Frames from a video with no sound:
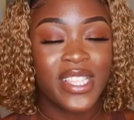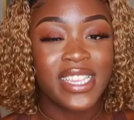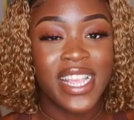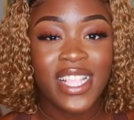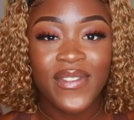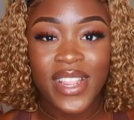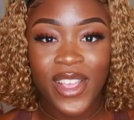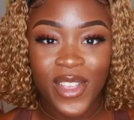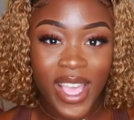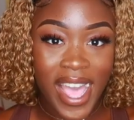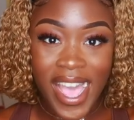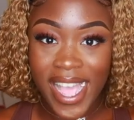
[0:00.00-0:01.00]
For today's video,
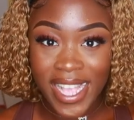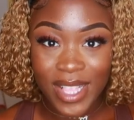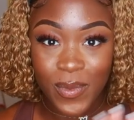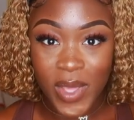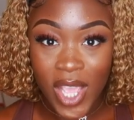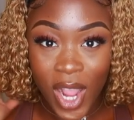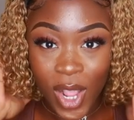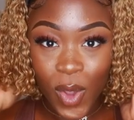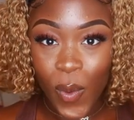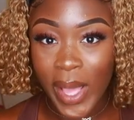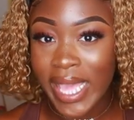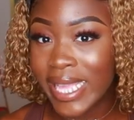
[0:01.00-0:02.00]
you guys, we are
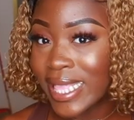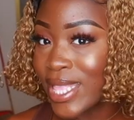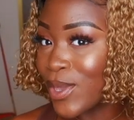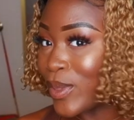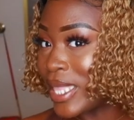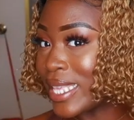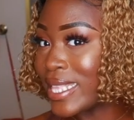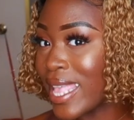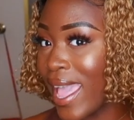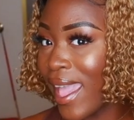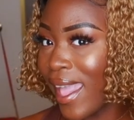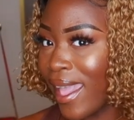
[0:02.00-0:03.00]
going into this
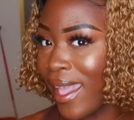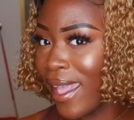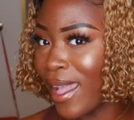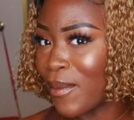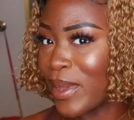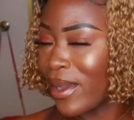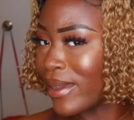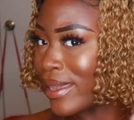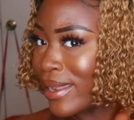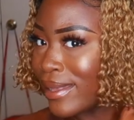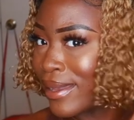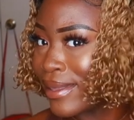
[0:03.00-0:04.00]
hair. We are
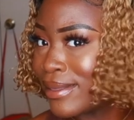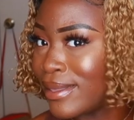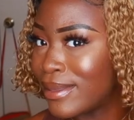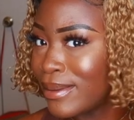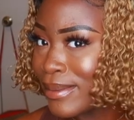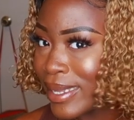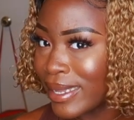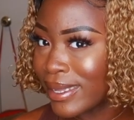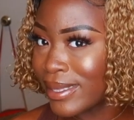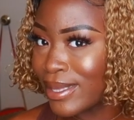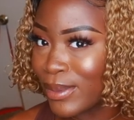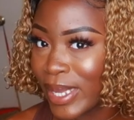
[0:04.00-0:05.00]
getting into
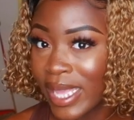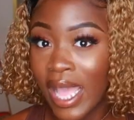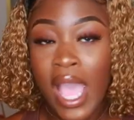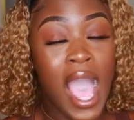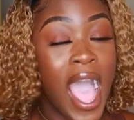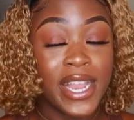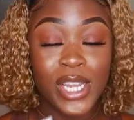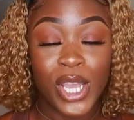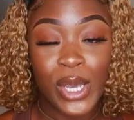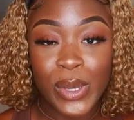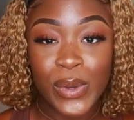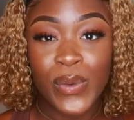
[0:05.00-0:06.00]
it. I
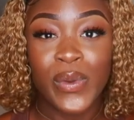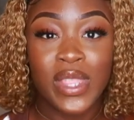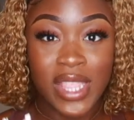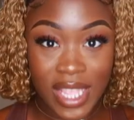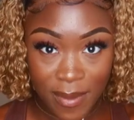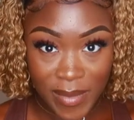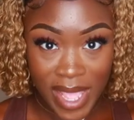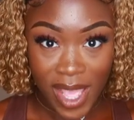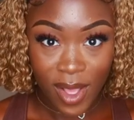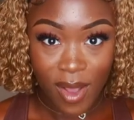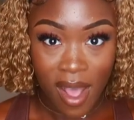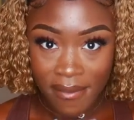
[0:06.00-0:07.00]
know the
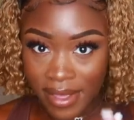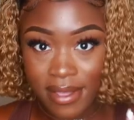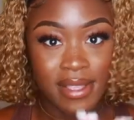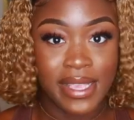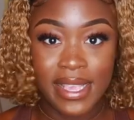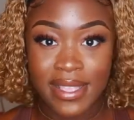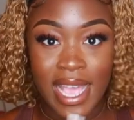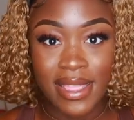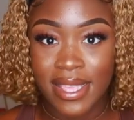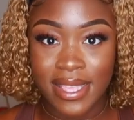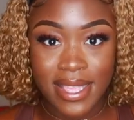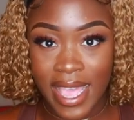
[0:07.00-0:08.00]
thumbnail obviously is not
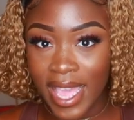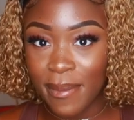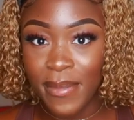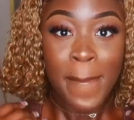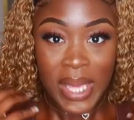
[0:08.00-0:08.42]
the same